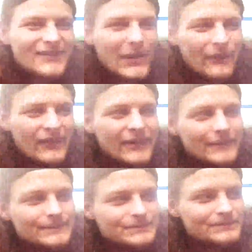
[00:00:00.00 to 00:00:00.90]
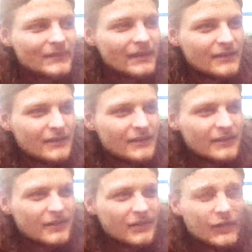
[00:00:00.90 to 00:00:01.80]
He's up there.
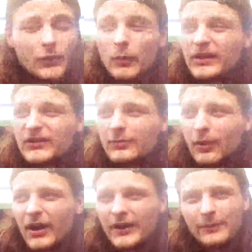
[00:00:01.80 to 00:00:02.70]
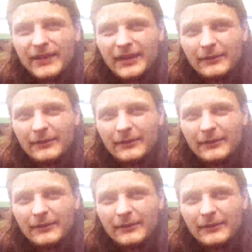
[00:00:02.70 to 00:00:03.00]
He's what we inspire to be,